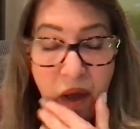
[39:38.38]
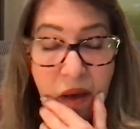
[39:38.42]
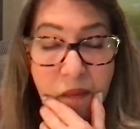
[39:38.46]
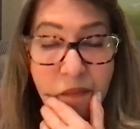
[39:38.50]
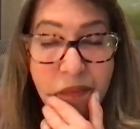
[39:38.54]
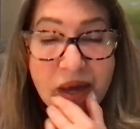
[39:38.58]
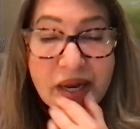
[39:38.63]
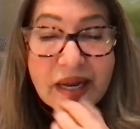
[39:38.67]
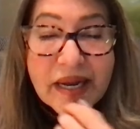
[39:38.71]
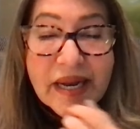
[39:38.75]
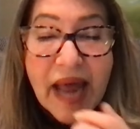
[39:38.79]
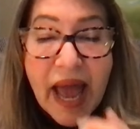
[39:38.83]

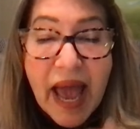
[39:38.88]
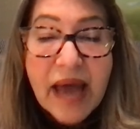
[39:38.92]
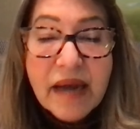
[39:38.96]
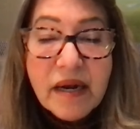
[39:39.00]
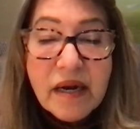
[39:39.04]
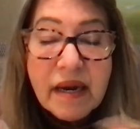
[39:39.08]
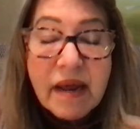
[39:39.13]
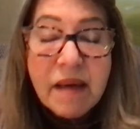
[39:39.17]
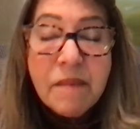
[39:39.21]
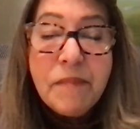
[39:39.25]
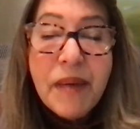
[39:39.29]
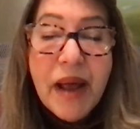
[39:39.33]
But it had
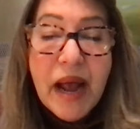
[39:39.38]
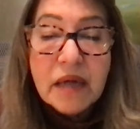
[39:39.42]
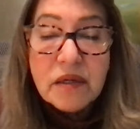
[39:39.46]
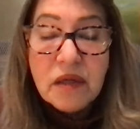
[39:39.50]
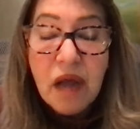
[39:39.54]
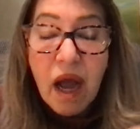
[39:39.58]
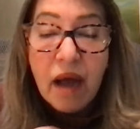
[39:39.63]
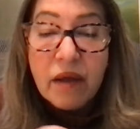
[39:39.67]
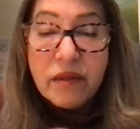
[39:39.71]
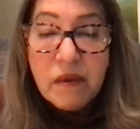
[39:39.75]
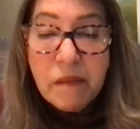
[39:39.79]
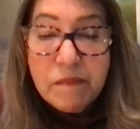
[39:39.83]
an
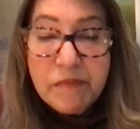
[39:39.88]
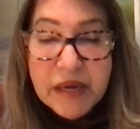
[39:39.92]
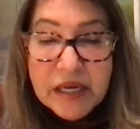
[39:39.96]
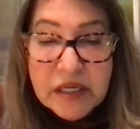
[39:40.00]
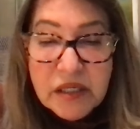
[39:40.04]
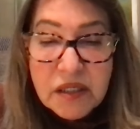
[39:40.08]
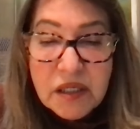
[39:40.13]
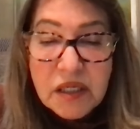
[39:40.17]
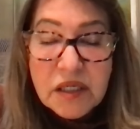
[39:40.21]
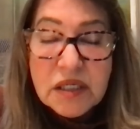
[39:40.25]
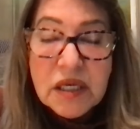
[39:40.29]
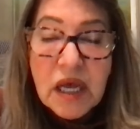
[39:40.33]
impact on the
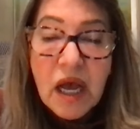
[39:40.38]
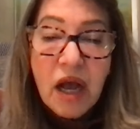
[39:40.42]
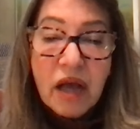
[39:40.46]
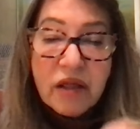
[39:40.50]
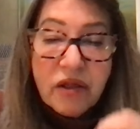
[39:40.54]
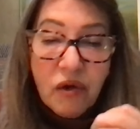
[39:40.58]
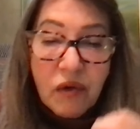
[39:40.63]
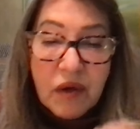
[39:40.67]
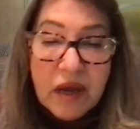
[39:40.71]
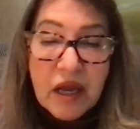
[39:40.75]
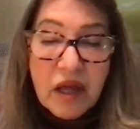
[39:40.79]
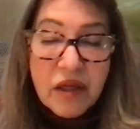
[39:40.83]
business,
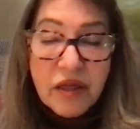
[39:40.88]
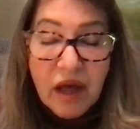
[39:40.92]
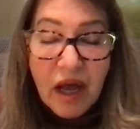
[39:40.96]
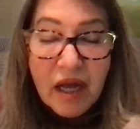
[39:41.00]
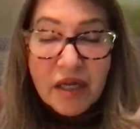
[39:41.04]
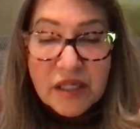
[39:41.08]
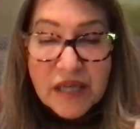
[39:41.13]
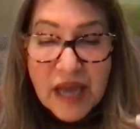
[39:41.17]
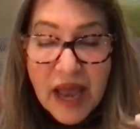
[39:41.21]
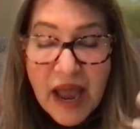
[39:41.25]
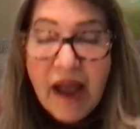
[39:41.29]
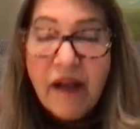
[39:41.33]
their
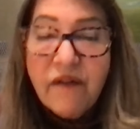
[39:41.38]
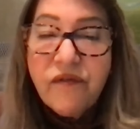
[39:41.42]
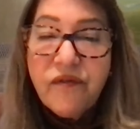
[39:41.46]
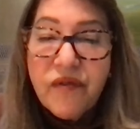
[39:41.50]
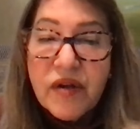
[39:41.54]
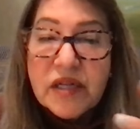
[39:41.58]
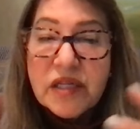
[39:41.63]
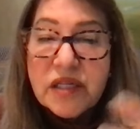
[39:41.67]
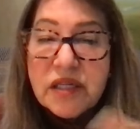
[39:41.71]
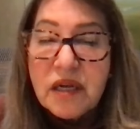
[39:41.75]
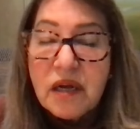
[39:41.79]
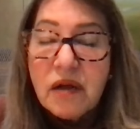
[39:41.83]
ethos,
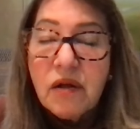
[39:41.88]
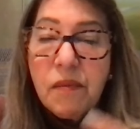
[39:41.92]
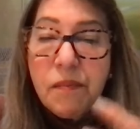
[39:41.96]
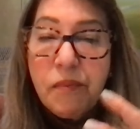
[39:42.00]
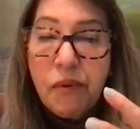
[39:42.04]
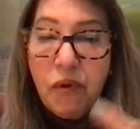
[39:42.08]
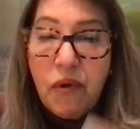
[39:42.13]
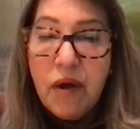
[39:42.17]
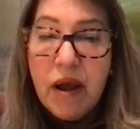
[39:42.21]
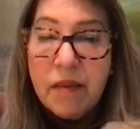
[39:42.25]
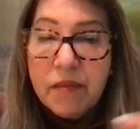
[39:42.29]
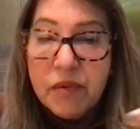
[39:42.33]
every single
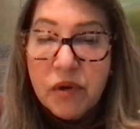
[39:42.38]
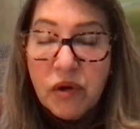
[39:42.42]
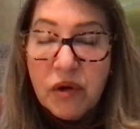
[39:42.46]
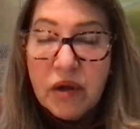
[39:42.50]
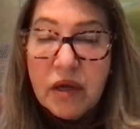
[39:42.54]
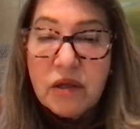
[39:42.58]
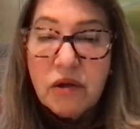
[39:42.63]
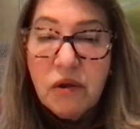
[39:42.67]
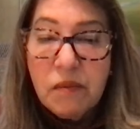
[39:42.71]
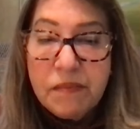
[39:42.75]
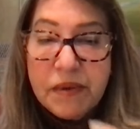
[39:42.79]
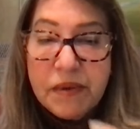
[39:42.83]
parameter
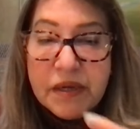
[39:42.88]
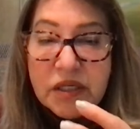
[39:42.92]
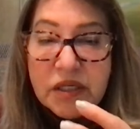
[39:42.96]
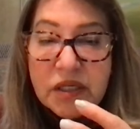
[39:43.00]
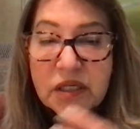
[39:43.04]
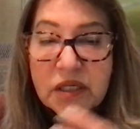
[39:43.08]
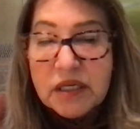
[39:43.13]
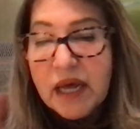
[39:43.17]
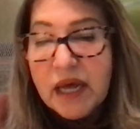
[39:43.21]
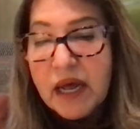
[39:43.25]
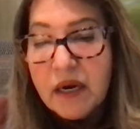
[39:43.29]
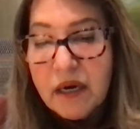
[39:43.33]
in their
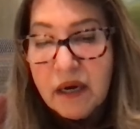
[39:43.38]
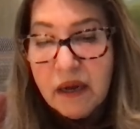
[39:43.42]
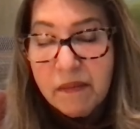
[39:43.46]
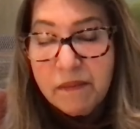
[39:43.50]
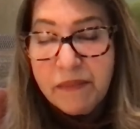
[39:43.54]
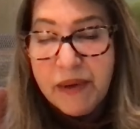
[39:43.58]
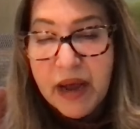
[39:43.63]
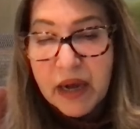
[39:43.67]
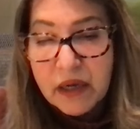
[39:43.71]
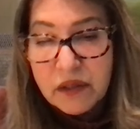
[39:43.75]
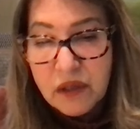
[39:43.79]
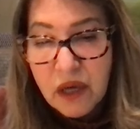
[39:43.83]
business it had an
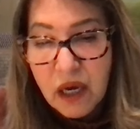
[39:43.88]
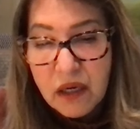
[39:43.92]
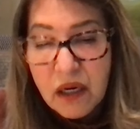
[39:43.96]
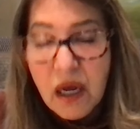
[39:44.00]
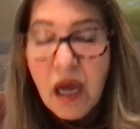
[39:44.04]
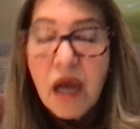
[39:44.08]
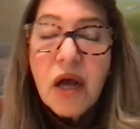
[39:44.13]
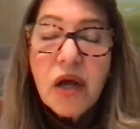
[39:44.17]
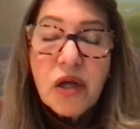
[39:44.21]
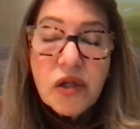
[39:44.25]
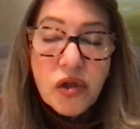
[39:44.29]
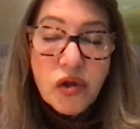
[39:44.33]
impact on.
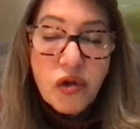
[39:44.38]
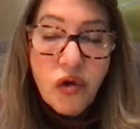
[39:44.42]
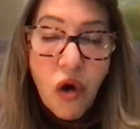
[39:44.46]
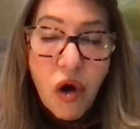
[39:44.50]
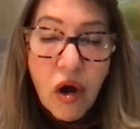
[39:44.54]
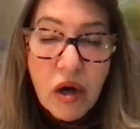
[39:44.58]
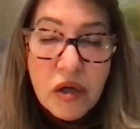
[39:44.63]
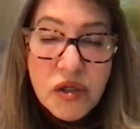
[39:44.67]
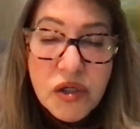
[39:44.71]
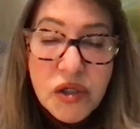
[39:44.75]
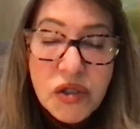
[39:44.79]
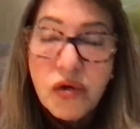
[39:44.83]

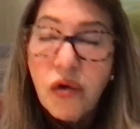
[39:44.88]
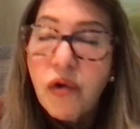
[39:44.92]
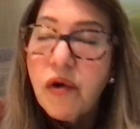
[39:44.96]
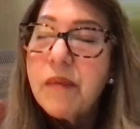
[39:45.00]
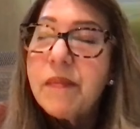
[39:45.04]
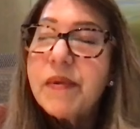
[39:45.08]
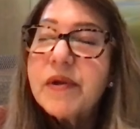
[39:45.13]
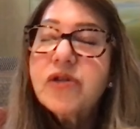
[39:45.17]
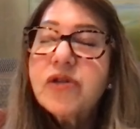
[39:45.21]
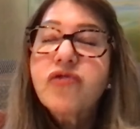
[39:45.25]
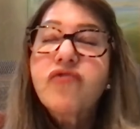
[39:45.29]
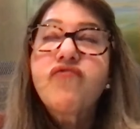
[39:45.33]
Long story,
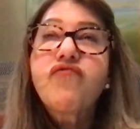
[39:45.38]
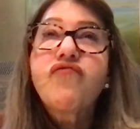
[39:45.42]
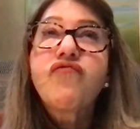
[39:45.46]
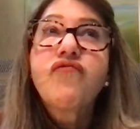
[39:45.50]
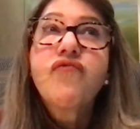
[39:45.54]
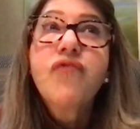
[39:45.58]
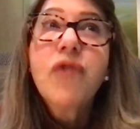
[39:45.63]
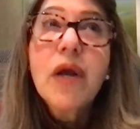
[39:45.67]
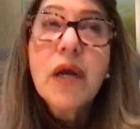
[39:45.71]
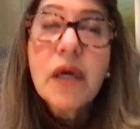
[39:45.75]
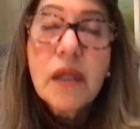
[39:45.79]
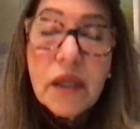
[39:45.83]
but it's
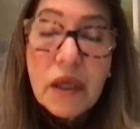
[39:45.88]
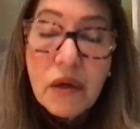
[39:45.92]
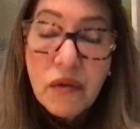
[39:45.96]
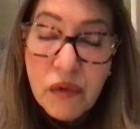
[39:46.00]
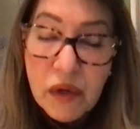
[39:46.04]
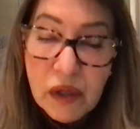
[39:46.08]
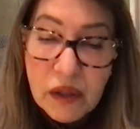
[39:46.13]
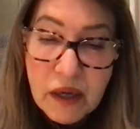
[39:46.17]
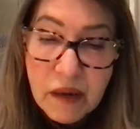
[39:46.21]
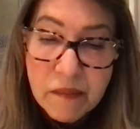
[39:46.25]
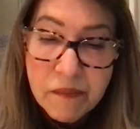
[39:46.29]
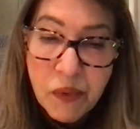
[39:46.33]
really,
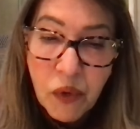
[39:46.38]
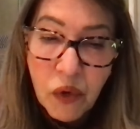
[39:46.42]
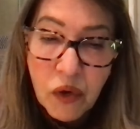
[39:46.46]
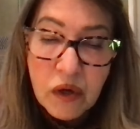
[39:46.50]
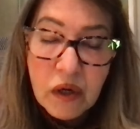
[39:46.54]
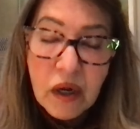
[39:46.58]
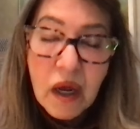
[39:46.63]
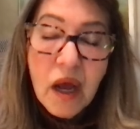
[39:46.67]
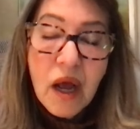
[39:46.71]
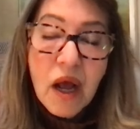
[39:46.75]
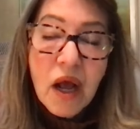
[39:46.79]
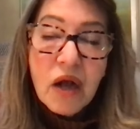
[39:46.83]
really
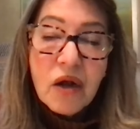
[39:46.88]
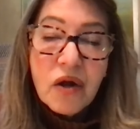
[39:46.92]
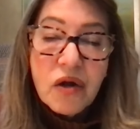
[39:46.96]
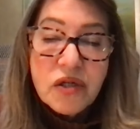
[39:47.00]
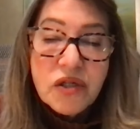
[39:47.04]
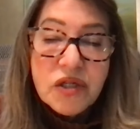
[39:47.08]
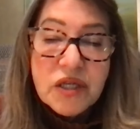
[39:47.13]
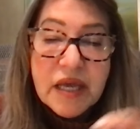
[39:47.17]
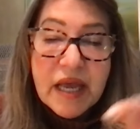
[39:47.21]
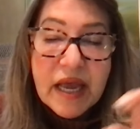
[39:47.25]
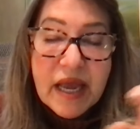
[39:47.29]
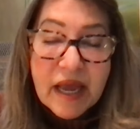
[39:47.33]
important because
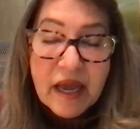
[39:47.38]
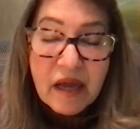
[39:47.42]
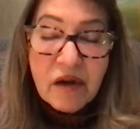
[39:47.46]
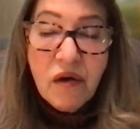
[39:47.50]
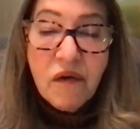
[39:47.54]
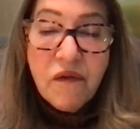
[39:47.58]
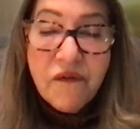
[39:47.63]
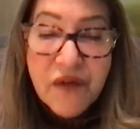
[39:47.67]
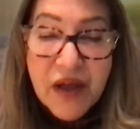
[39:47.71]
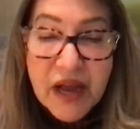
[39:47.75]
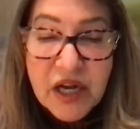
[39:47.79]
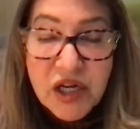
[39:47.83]
the
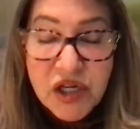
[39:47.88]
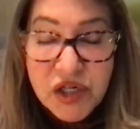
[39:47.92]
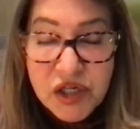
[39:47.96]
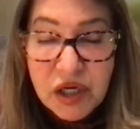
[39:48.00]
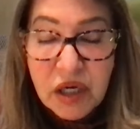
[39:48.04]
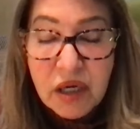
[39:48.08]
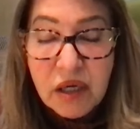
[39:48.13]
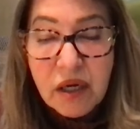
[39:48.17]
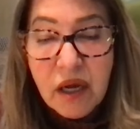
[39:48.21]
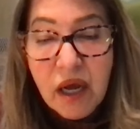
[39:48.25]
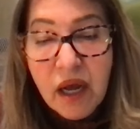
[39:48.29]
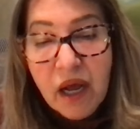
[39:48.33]

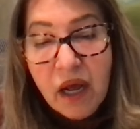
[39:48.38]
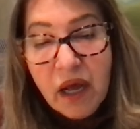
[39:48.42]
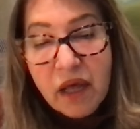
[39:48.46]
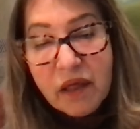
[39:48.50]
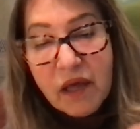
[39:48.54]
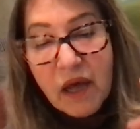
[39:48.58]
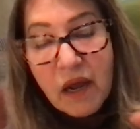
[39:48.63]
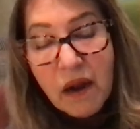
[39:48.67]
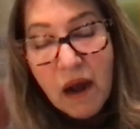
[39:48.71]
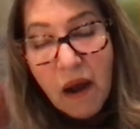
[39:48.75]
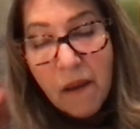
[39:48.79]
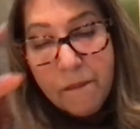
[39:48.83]
innovation
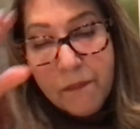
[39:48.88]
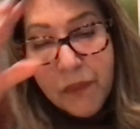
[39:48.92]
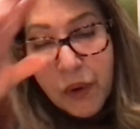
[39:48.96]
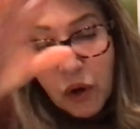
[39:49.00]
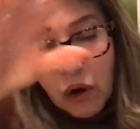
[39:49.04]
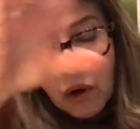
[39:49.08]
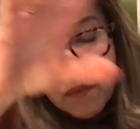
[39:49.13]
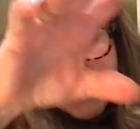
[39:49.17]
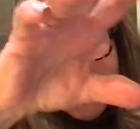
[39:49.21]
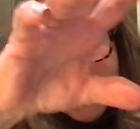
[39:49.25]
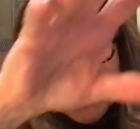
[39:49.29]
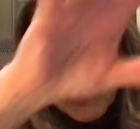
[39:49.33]
that a
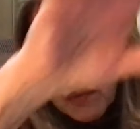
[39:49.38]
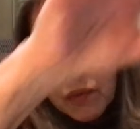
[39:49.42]
purpose,